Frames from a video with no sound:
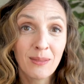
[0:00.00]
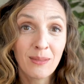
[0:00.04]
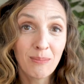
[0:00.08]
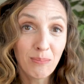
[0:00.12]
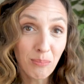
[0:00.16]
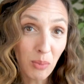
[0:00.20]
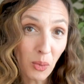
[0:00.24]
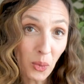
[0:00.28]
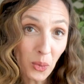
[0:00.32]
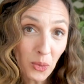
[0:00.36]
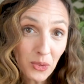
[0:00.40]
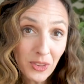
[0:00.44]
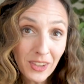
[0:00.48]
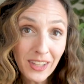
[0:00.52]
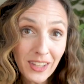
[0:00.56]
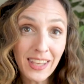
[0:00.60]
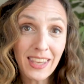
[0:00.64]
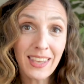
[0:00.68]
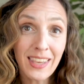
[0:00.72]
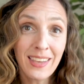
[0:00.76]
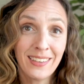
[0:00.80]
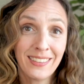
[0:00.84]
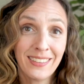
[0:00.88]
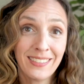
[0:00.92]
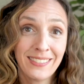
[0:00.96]

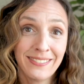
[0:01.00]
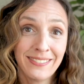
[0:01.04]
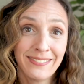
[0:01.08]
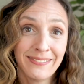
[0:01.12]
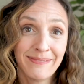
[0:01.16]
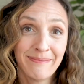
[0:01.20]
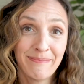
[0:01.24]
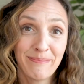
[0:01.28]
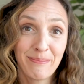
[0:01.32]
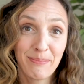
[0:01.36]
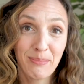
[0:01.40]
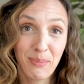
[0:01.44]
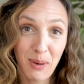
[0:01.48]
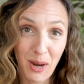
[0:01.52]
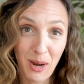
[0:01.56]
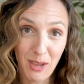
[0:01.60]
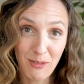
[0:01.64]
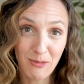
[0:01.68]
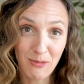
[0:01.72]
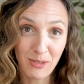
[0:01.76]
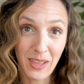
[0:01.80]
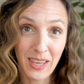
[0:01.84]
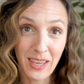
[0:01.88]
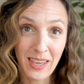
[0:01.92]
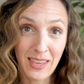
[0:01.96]
Boldly,
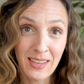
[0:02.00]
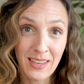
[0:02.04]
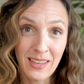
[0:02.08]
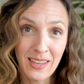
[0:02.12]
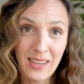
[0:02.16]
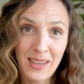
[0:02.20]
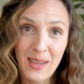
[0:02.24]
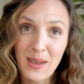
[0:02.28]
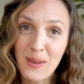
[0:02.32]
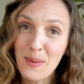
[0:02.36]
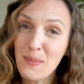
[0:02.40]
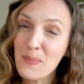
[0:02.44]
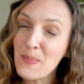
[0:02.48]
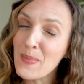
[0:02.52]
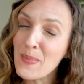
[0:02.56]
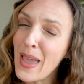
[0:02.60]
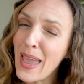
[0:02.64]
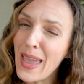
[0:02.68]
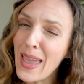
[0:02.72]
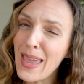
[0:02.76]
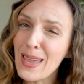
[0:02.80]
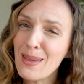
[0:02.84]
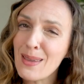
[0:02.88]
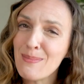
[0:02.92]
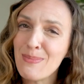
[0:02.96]
bravely,
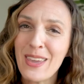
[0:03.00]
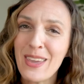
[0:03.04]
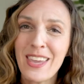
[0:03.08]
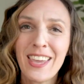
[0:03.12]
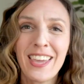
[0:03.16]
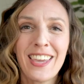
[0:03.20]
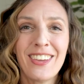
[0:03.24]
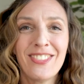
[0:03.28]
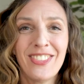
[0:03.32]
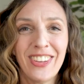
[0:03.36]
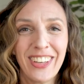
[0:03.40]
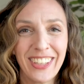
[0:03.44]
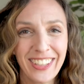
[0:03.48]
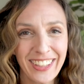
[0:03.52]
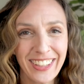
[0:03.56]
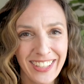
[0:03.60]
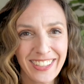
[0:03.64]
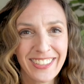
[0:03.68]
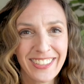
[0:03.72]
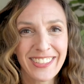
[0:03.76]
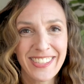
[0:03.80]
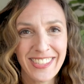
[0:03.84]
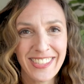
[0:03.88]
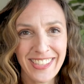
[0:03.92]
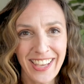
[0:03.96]
maybe even a
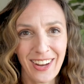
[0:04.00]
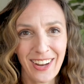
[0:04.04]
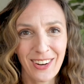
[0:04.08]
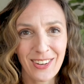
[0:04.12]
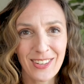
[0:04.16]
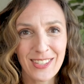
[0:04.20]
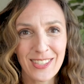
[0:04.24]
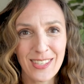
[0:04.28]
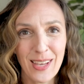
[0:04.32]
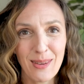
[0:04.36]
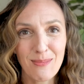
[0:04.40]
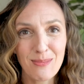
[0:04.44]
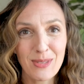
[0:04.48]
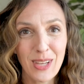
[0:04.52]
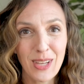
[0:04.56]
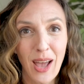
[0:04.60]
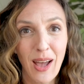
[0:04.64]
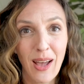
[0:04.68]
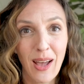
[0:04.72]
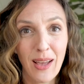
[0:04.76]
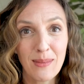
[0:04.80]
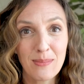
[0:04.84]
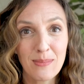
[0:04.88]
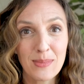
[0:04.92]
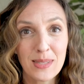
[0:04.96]
little scared
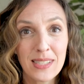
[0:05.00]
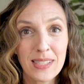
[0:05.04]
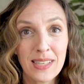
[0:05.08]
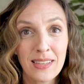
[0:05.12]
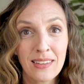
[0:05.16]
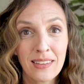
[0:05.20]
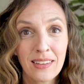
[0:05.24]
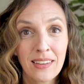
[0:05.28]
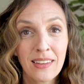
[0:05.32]
sometimes.